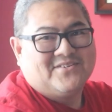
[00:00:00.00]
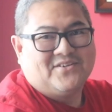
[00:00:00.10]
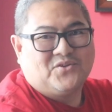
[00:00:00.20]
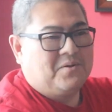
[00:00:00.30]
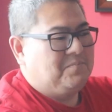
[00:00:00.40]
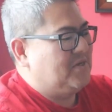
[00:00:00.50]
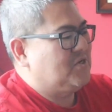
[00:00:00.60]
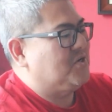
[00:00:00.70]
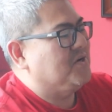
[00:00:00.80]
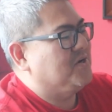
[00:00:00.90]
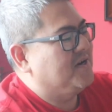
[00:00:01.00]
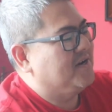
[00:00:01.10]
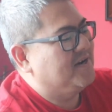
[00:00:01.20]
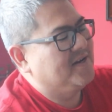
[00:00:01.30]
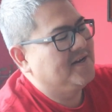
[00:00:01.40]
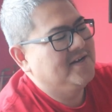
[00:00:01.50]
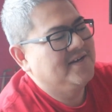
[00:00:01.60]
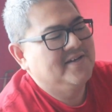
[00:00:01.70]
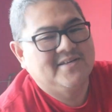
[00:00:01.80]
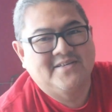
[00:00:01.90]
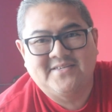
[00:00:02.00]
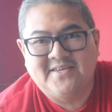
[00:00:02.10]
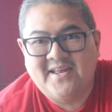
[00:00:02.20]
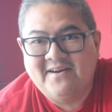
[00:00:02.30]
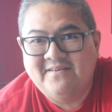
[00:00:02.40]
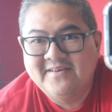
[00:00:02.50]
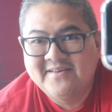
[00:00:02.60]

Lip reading: So I took a picture. See that?